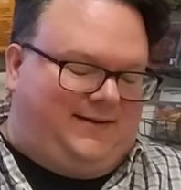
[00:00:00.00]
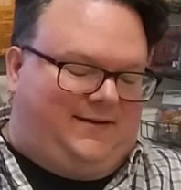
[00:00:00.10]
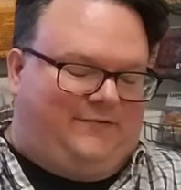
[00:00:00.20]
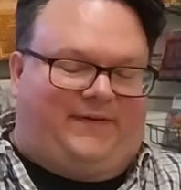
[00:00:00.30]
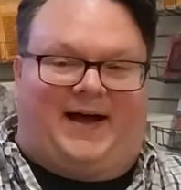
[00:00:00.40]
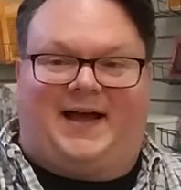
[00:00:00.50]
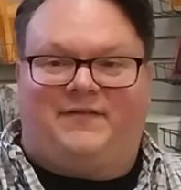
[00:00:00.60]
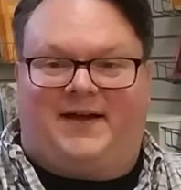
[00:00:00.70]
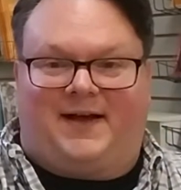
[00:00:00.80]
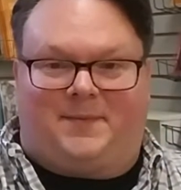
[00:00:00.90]
5
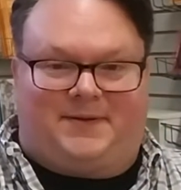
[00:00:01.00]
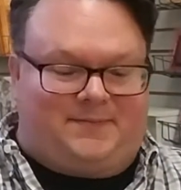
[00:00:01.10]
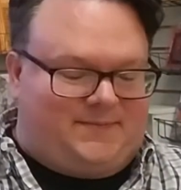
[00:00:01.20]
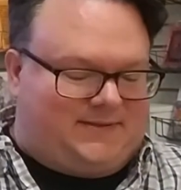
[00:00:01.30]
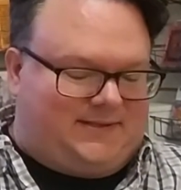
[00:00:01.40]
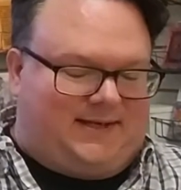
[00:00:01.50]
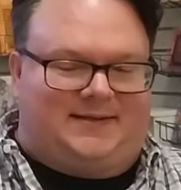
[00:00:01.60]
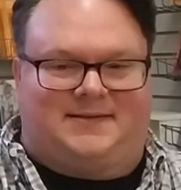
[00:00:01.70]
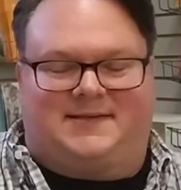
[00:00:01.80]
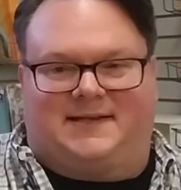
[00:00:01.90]
albums,
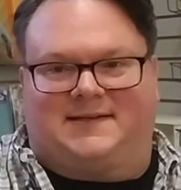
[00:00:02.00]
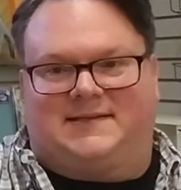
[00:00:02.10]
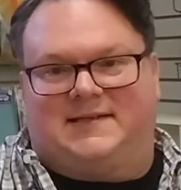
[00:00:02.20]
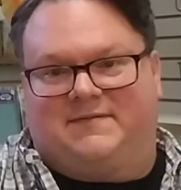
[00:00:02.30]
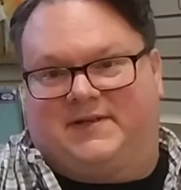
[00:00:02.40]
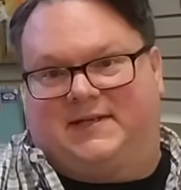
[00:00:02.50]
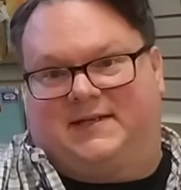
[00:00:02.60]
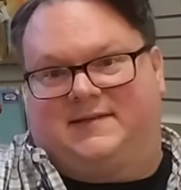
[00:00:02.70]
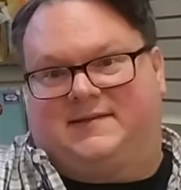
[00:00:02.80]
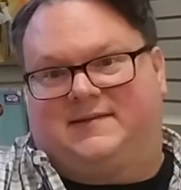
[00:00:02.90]
and 6
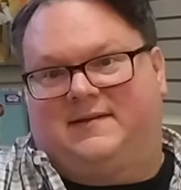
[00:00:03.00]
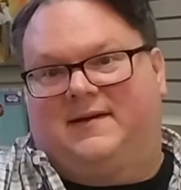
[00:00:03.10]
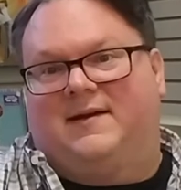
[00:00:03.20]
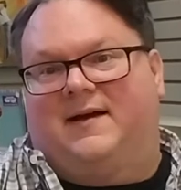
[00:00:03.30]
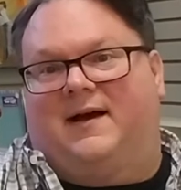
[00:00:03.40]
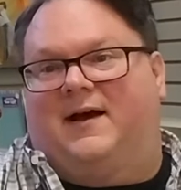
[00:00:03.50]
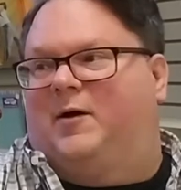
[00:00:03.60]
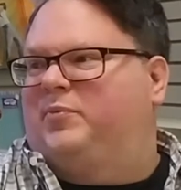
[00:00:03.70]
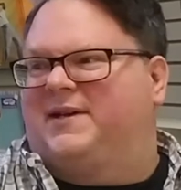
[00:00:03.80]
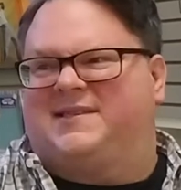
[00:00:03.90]
DVDs, uh,
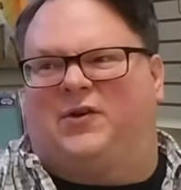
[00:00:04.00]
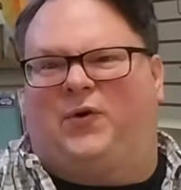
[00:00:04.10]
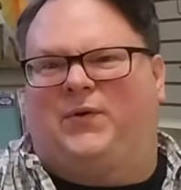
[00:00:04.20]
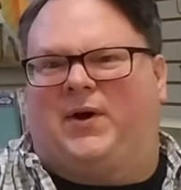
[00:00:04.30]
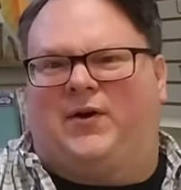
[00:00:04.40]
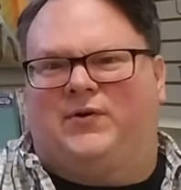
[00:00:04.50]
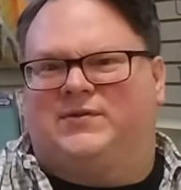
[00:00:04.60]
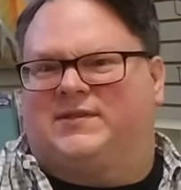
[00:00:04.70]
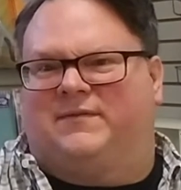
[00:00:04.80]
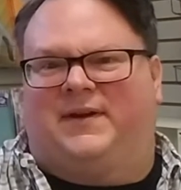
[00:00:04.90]
plus a ho
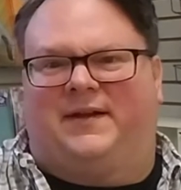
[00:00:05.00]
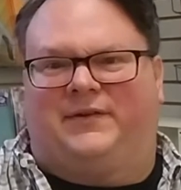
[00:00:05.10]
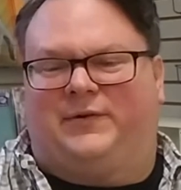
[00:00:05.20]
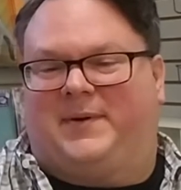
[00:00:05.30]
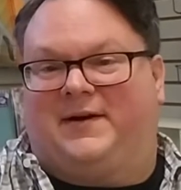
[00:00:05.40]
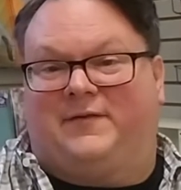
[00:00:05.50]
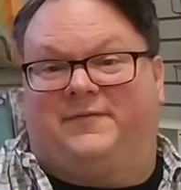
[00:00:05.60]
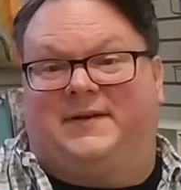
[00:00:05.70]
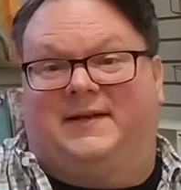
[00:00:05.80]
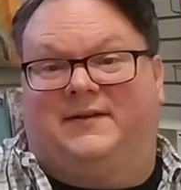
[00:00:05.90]
host of other
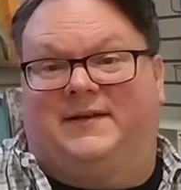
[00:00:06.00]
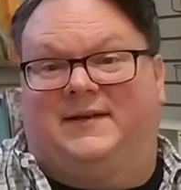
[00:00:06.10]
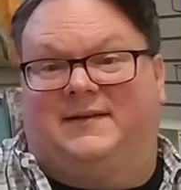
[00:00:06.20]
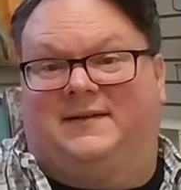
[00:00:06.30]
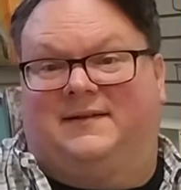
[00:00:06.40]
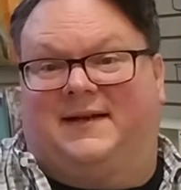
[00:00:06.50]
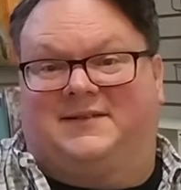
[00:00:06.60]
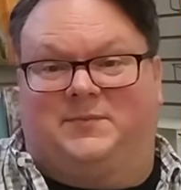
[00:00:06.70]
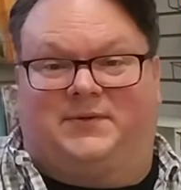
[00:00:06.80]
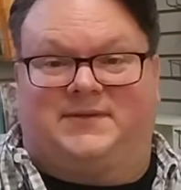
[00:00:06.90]
paraphernalia and
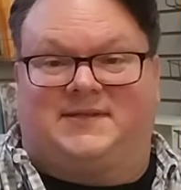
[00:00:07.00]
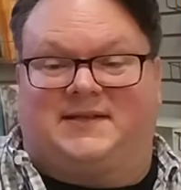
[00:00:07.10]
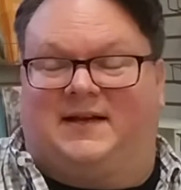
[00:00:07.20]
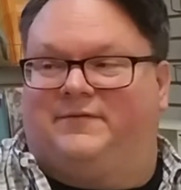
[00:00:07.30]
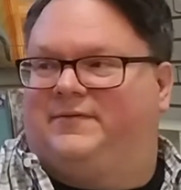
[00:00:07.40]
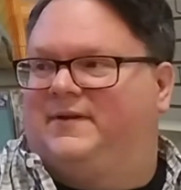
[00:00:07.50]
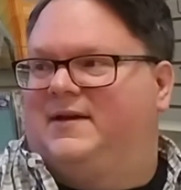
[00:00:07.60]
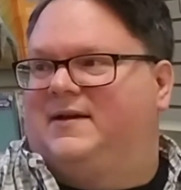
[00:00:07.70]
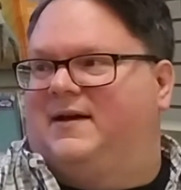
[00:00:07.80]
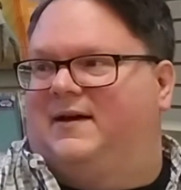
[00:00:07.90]
collectible stuff.
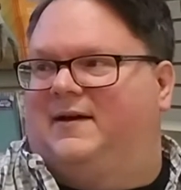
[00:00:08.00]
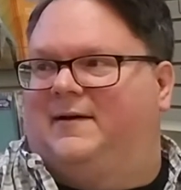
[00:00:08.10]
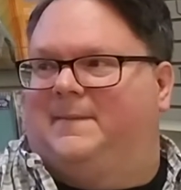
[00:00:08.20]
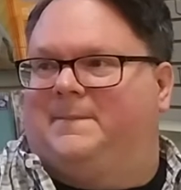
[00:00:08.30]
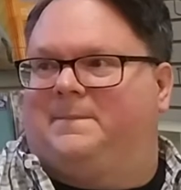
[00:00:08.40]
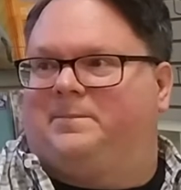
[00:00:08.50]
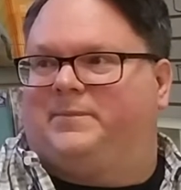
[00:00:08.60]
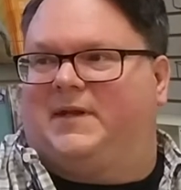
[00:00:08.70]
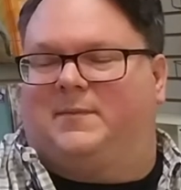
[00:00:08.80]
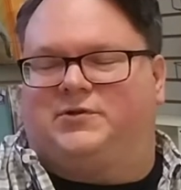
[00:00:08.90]
Um,
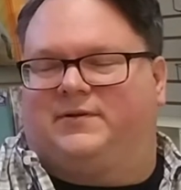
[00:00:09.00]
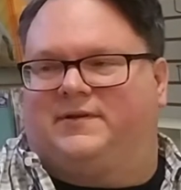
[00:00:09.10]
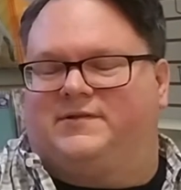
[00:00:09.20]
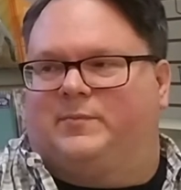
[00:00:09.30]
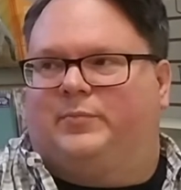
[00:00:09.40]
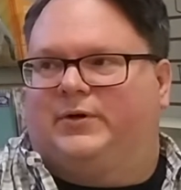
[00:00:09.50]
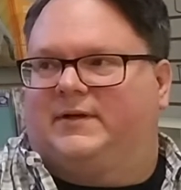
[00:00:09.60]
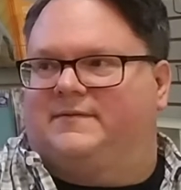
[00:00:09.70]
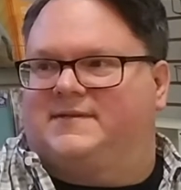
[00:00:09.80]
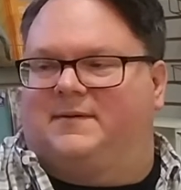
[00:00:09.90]
I'm sure there's a book
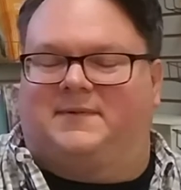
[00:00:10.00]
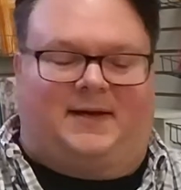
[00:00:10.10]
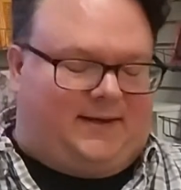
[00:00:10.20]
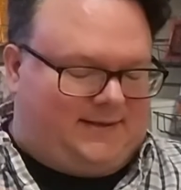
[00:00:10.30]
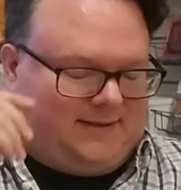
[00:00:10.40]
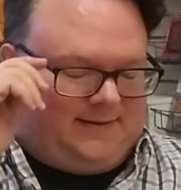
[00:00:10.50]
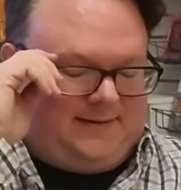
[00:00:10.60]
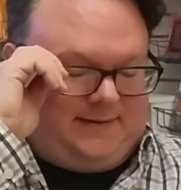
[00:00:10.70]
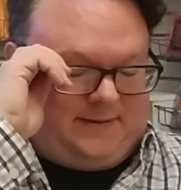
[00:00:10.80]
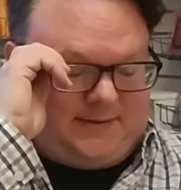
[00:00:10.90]
of some kind in
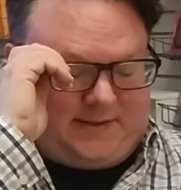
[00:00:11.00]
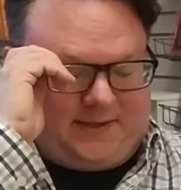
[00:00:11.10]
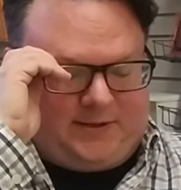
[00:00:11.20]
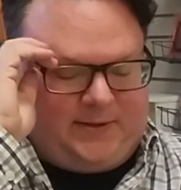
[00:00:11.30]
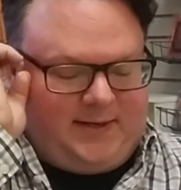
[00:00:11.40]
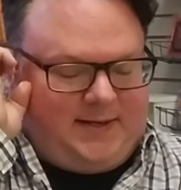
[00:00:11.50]
there. So